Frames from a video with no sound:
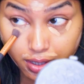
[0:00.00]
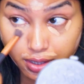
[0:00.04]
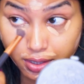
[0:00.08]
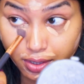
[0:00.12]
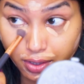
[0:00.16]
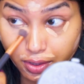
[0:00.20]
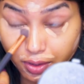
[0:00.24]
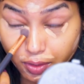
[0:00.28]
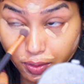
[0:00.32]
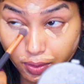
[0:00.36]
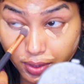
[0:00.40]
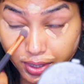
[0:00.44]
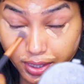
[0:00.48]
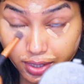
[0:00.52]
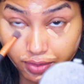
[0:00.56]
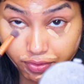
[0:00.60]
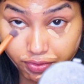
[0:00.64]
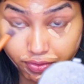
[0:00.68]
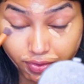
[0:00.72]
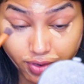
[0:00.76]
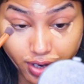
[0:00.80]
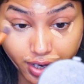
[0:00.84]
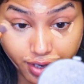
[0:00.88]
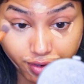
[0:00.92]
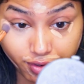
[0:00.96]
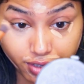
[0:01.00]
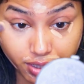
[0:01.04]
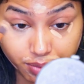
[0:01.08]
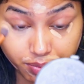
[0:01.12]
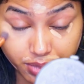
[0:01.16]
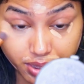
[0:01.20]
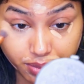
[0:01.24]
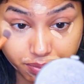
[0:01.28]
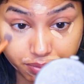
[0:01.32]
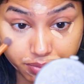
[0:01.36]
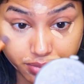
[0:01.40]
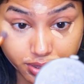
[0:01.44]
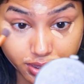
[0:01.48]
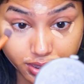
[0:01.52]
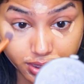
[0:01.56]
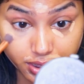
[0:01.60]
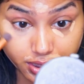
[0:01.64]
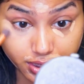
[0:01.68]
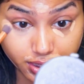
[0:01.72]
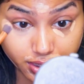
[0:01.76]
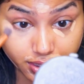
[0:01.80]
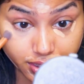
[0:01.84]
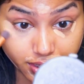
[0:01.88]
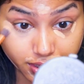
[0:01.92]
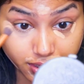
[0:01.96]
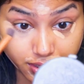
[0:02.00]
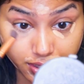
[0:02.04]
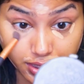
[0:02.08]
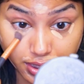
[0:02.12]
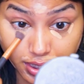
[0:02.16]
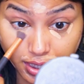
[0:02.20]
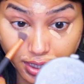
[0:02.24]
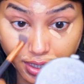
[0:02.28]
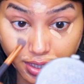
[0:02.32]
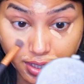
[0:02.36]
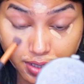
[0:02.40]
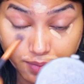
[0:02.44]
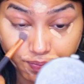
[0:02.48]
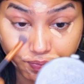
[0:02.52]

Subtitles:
Now if I remember correctly,